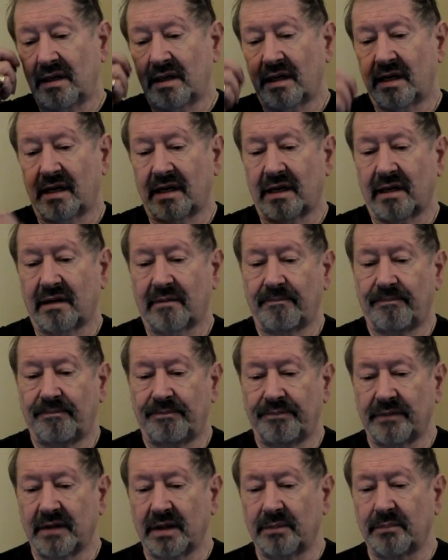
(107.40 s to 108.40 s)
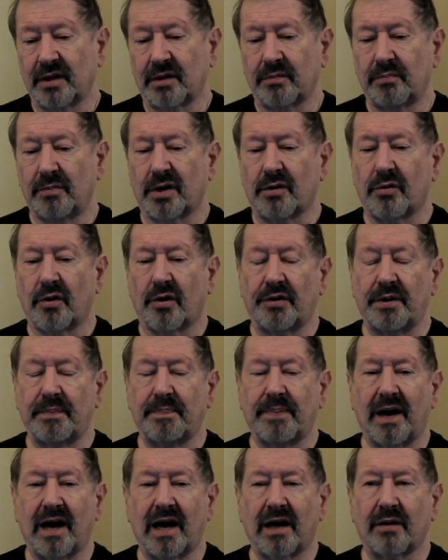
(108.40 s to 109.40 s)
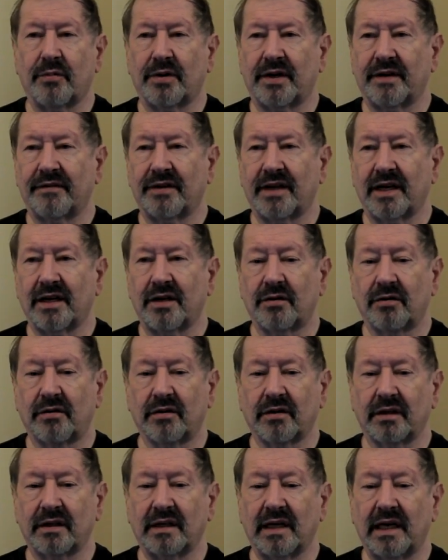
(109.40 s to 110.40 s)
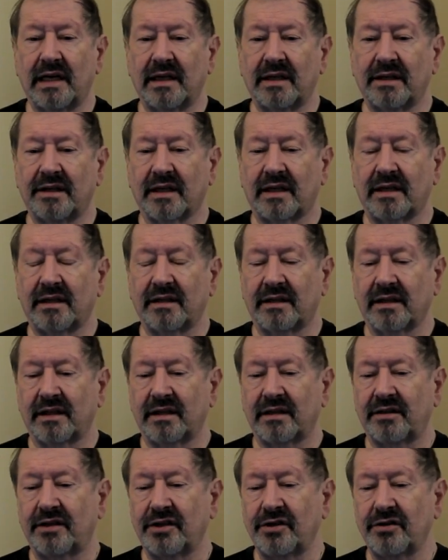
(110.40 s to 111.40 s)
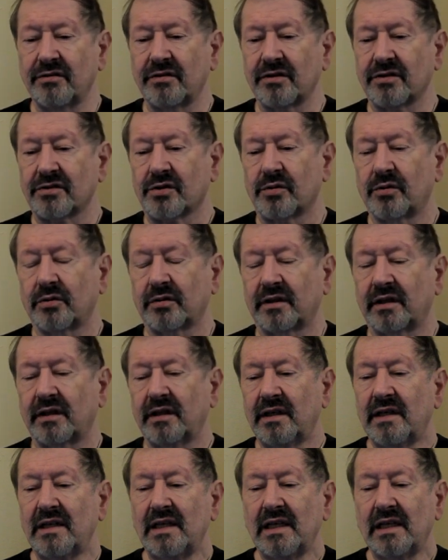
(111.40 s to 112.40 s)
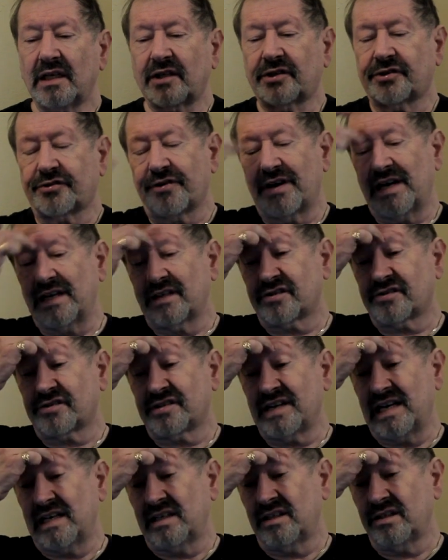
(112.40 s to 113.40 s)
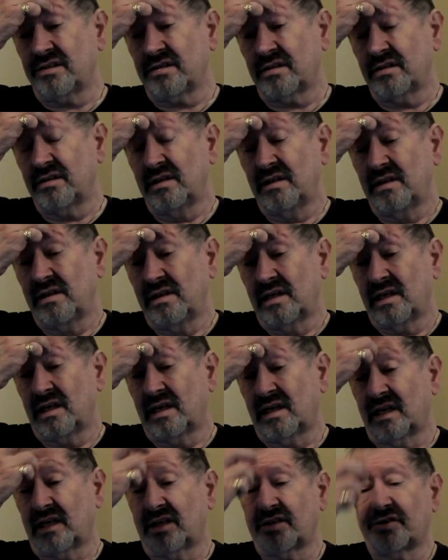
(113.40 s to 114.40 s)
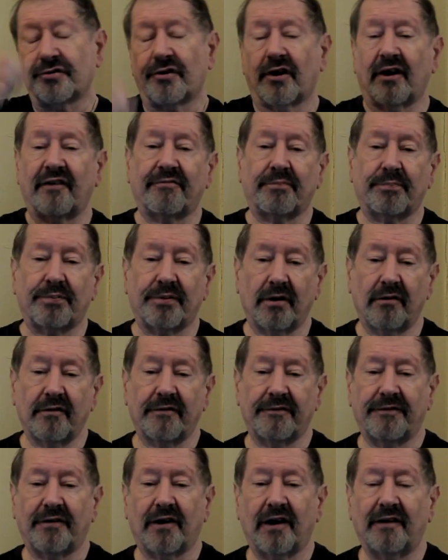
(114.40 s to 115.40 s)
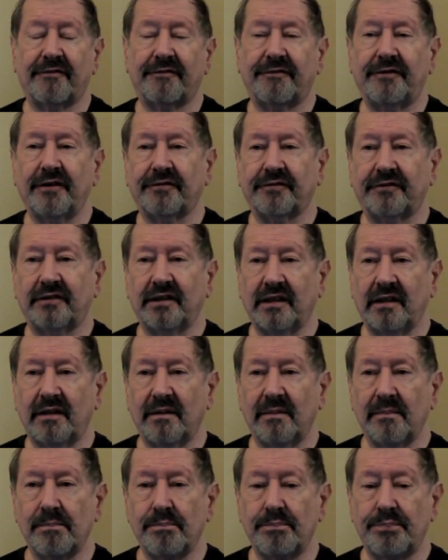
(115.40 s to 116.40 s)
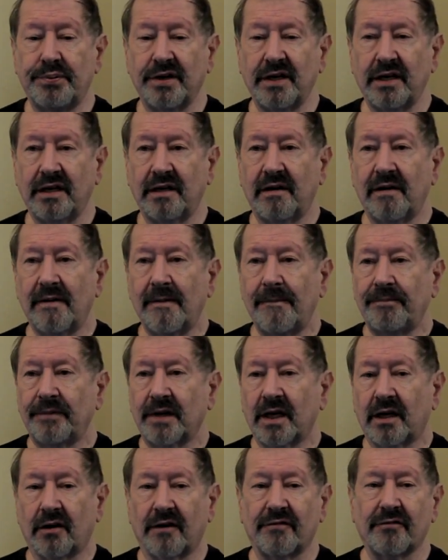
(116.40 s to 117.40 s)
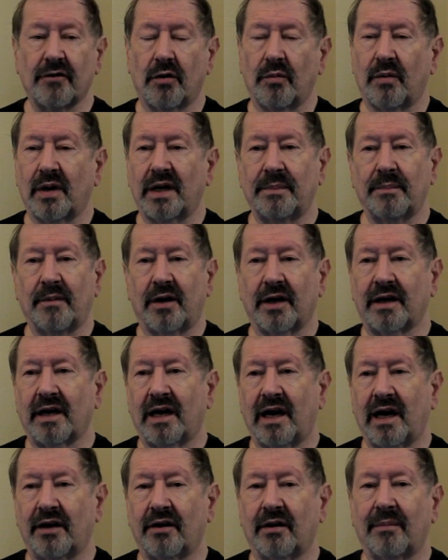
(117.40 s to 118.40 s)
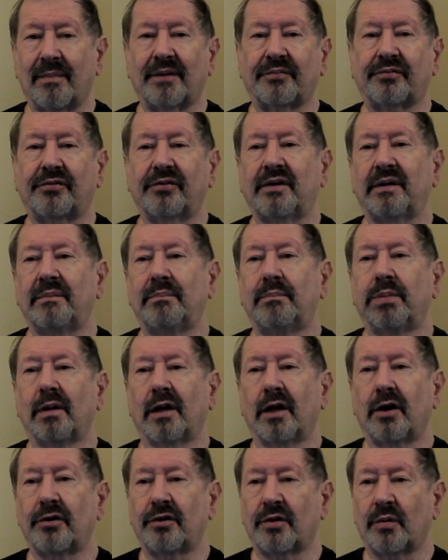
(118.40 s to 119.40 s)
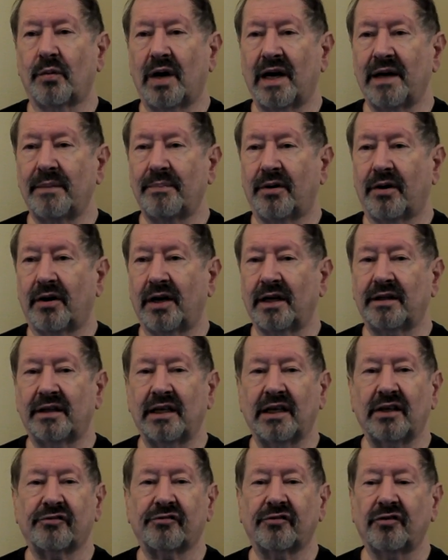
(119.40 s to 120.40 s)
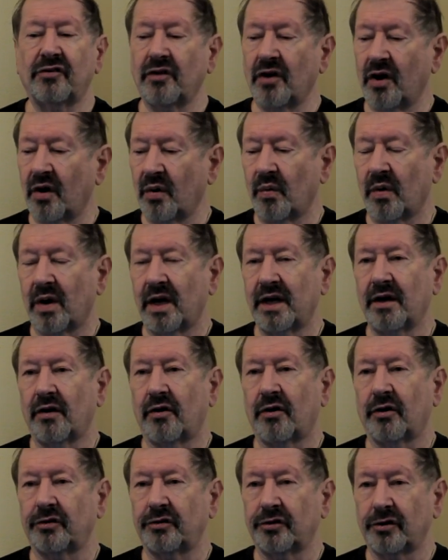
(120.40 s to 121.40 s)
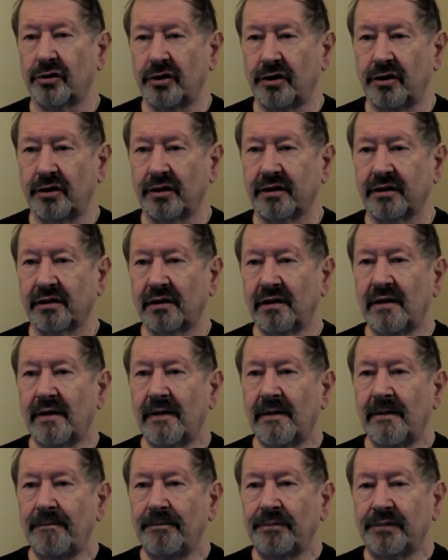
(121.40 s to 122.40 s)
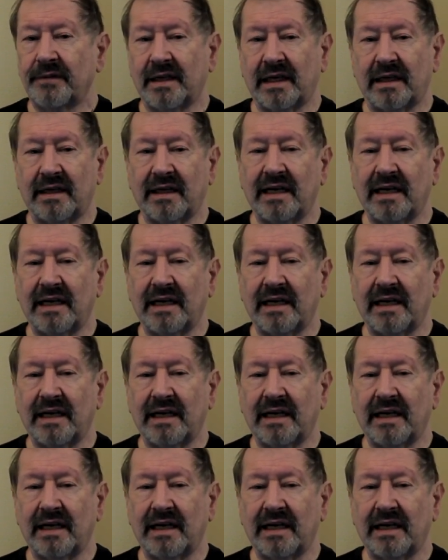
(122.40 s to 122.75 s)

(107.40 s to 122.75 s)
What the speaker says: in Macquarie Park, whatever they call it. And the unit's called a Transcend Drive Pro 550B, and I've got one in my car and I'm absolutely blown away by it. There's no way on earth that